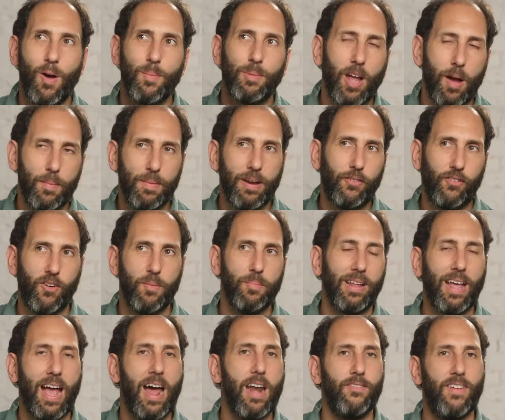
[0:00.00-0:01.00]
I'm coming from a
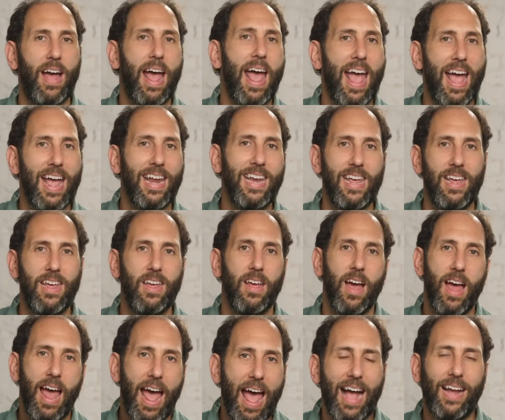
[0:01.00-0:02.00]
kind of a heady
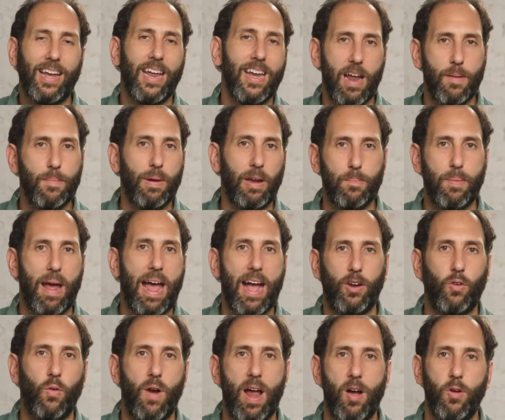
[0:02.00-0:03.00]
academic
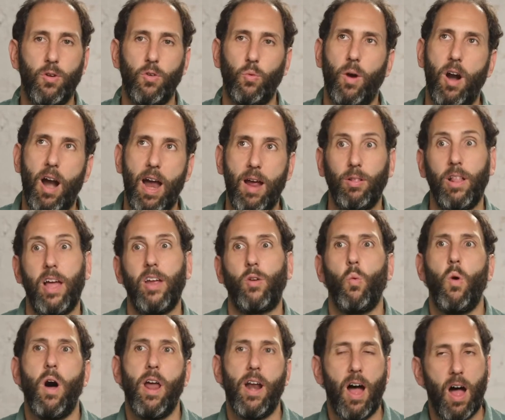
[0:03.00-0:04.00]
background where I want